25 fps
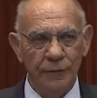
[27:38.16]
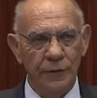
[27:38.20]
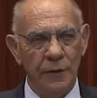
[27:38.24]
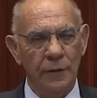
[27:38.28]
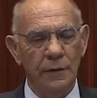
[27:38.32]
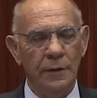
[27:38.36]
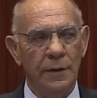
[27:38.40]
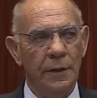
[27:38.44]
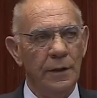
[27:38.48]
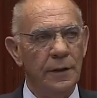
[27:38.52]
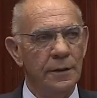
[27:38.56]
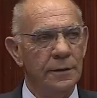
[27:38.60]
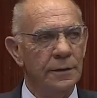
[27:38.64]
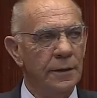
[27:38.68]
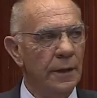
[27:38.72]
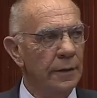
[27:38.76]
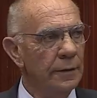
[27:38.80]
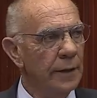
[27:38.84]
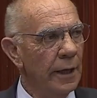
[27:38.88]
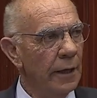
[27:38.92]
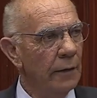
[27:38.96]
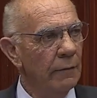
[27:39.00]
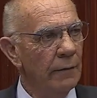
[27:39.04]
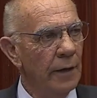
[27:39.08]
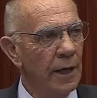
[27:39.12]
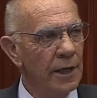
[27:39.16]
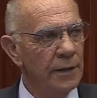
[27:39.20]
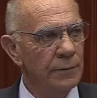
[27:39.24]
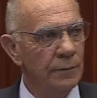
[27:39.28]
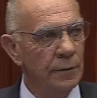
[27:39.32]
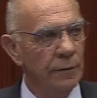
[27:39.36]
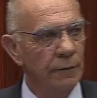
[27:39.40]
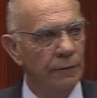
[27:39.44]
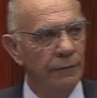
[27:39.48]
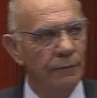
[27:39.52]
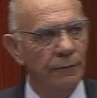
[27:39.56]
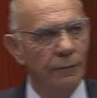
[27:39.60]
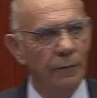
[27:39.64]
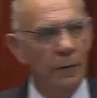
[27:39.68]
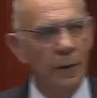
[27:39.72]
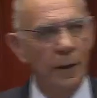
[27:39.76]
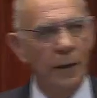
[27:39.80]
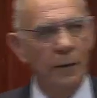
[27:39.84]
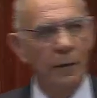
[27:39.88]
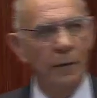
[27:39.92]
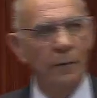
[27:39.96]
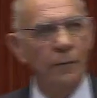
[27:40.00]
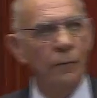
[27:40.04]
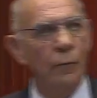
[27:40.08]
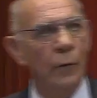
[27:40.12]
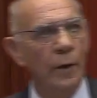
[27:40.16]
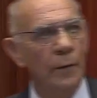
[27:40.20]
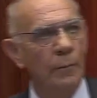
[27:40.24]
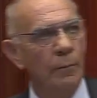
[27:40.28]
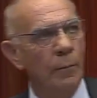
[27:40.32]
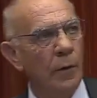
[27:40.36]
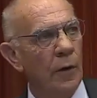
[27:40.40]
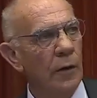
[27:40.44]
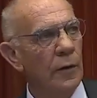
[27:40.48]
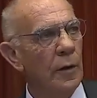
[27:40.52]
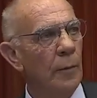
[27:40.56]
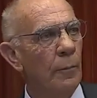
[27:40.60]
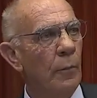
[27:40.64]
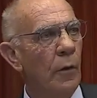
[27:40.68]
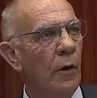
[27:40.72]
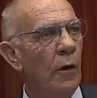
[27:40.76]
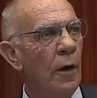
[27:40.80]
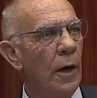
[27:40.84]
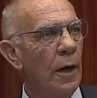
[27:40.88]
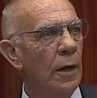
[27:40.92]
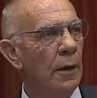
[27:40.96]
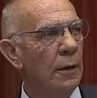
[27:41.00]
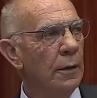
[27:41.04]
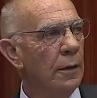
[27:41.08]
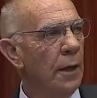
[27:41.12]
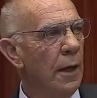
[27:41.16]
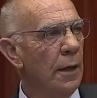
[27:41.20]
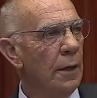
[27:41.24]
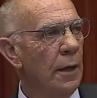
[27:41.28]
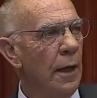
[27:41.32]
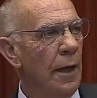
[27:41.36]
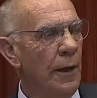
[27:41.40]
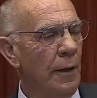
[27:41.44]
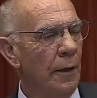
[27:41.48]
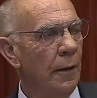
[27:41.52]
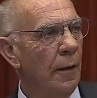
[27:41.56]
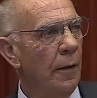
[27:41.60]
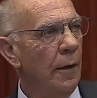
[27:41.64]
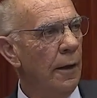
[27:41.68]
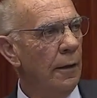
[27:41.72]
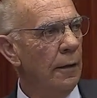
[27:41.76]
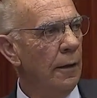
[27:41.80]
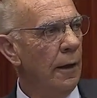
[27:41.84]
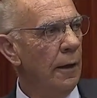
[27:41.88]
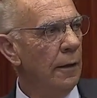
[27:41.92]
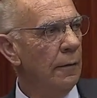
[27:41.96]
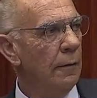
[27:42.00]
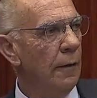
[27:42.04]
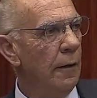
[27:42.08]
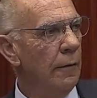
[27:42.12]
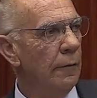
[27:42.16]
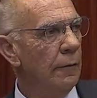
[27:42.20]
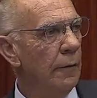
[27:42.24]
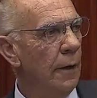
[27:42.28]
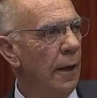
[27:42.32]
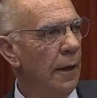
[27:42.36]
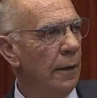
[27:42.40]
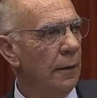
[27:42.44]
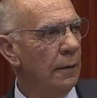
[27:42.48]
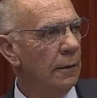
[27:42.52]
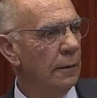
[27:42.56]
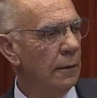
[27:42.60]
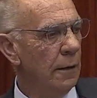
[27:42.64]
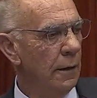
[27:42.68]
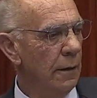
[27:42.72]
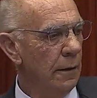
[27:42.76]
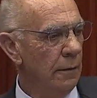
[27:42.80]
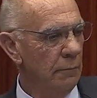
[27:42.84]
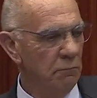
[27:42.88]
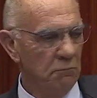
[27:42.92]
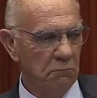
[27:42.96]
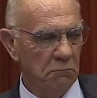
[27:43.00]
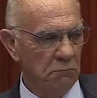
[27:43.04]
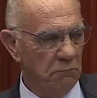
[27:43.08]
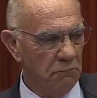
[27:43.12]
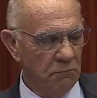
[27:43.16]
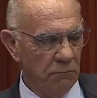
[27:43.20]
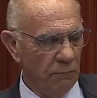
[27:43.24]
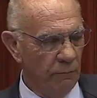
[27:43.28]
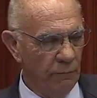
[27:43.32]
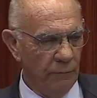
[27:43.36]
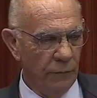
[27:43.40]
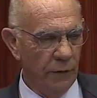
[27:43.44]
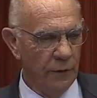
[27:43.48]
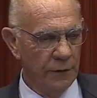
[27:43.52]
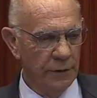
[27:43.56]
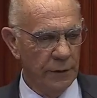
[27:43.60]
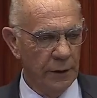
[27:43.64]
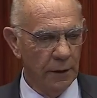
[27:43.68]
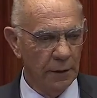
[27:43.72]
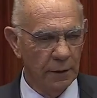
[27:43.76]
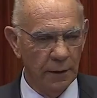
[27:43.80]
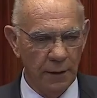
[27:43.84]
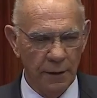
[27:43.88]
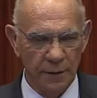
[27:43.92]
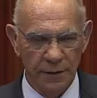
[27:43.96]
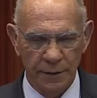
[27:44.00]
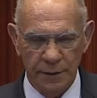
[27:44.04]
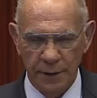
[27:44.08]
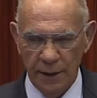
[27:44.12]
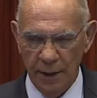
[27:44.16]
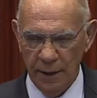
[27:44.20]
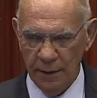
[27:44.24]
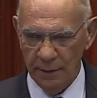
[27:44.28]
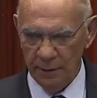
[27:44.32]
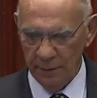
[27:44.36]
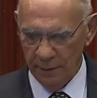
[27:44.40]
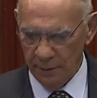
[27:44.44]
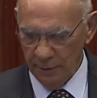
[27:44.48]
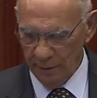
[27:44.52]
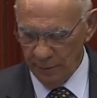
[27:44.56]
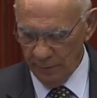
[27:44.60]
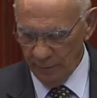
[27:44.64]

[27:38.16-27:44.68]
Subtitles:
few years, that arrangement went by the by and virtually closed down the